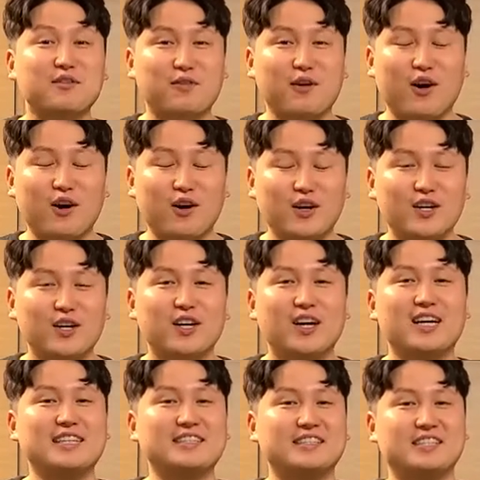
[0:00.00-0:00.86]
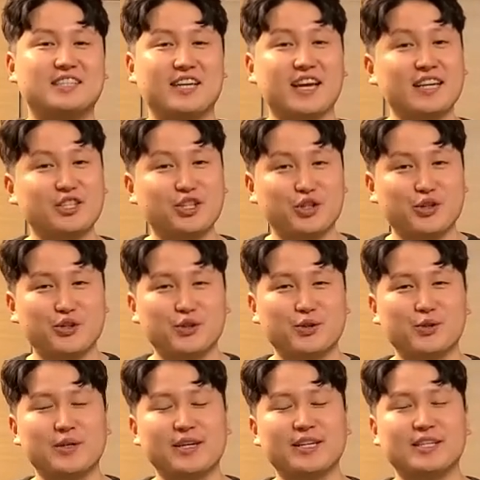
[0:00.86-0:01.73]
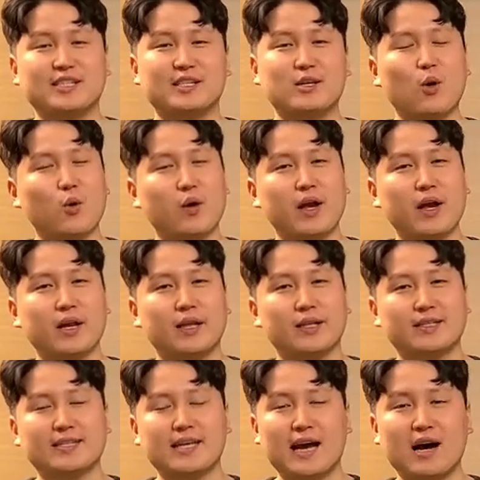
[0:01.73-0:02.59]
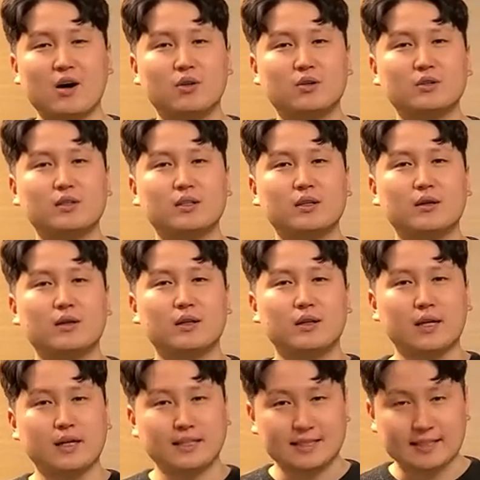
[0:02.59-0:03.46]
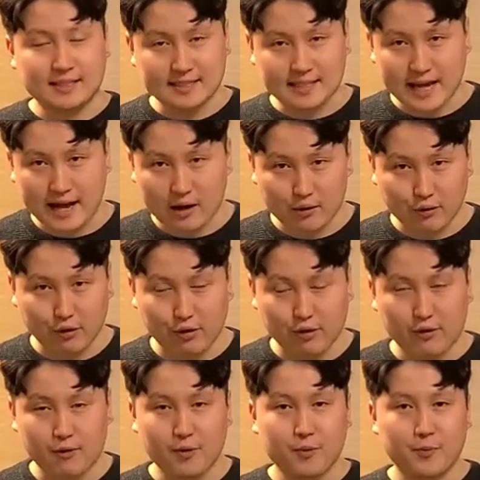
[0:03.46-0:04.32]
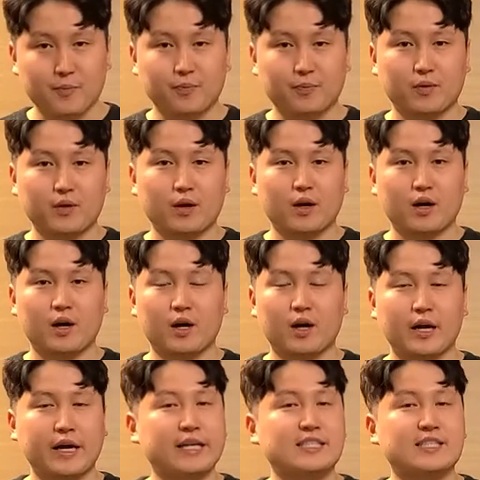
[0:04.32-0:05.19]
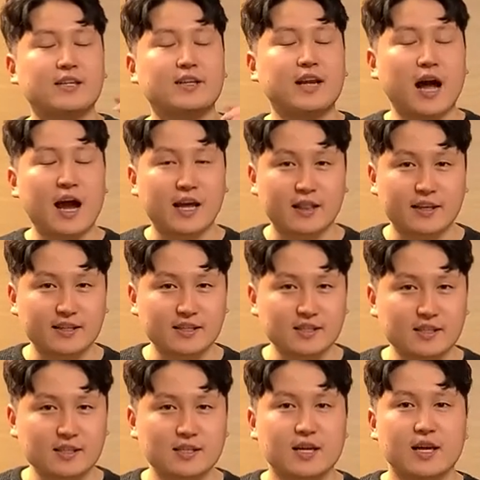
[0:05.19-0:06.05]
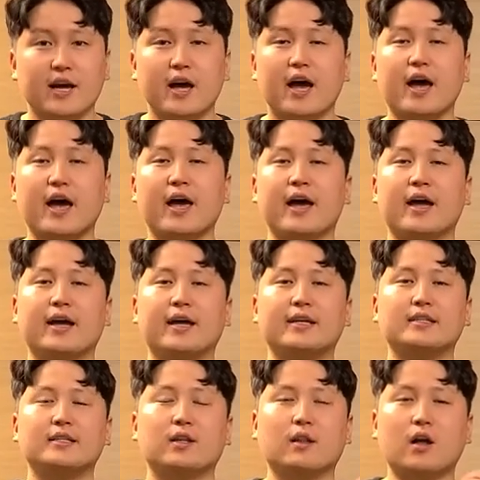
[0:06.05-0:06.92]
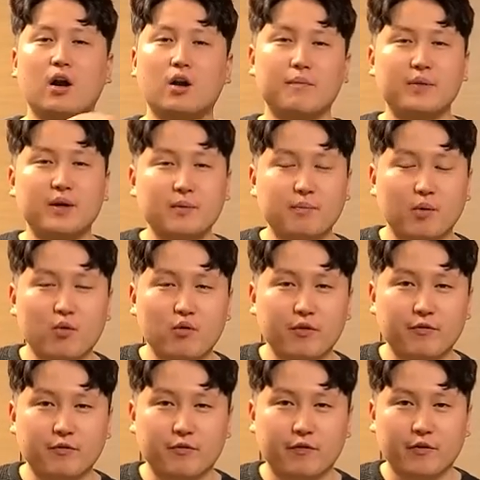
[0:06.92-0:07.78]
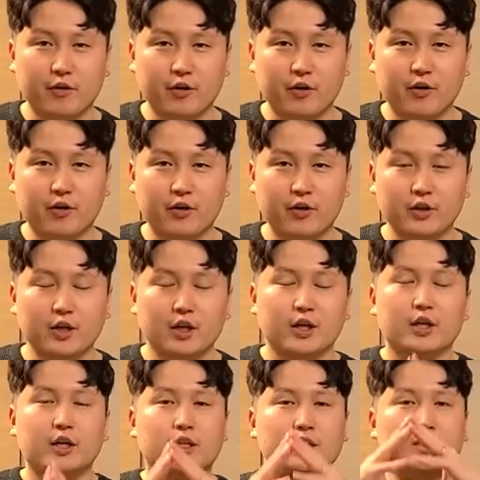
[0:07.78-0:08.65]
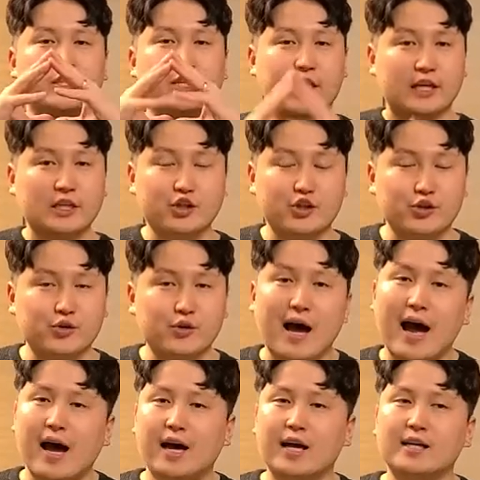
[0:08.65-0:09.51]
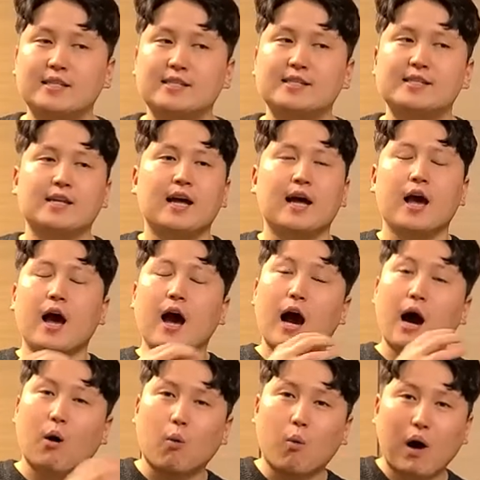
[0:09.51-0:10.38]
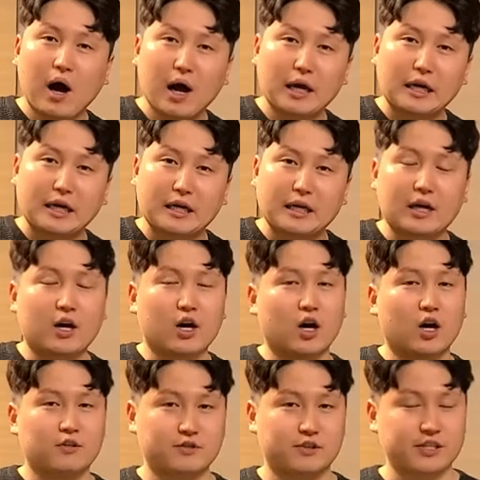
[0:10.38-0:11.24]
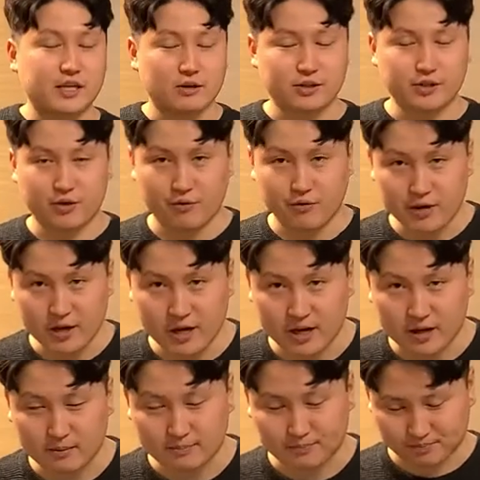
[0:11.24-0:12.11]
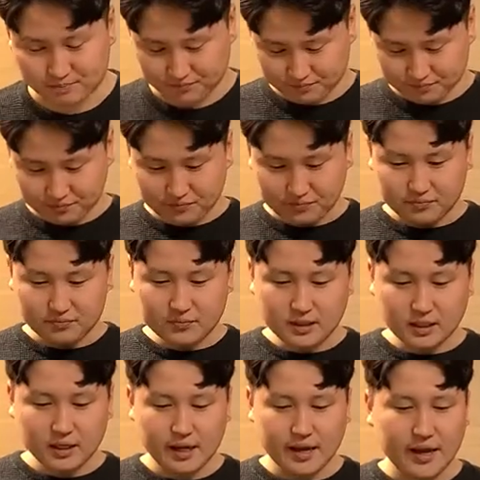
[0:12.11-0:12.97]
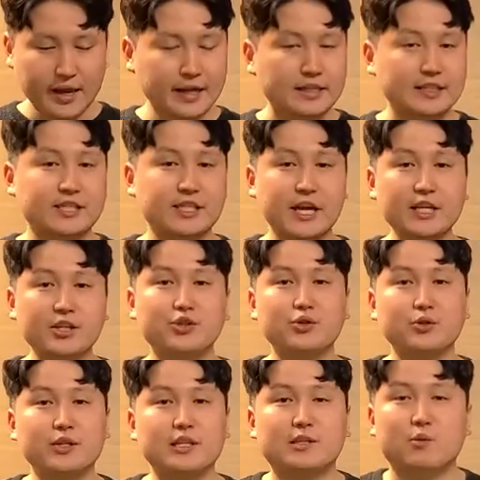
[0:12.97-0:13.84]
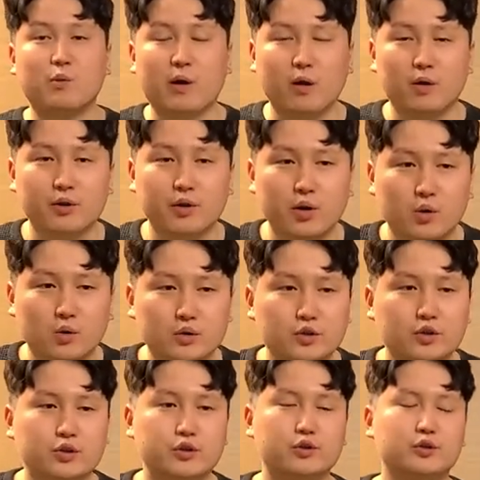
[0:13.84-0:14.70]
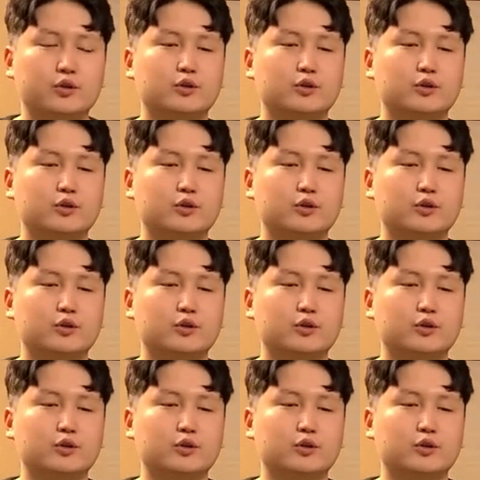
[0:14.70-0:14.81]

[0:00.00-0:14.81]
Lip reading: of all, Jeju is located down south. It's an island, and a lot of people refer Jeju as Hawaii of South Korea. And Jeju is well known for